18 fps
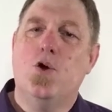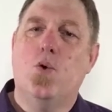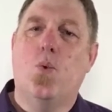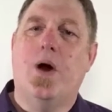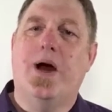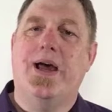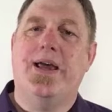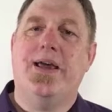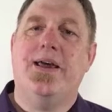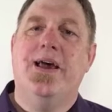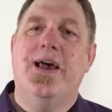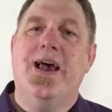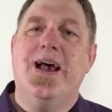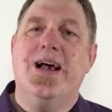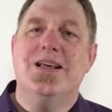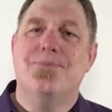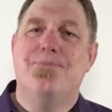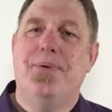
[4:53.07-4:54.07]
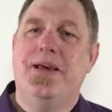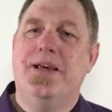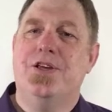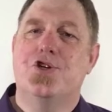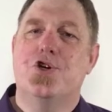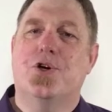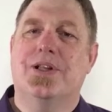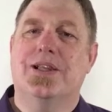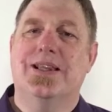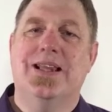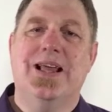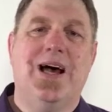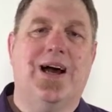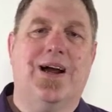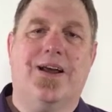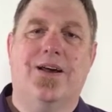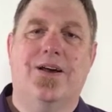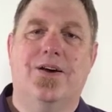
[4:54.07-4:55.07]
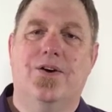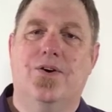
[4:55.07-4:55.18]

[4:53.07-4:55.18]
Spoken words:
away as being due to luck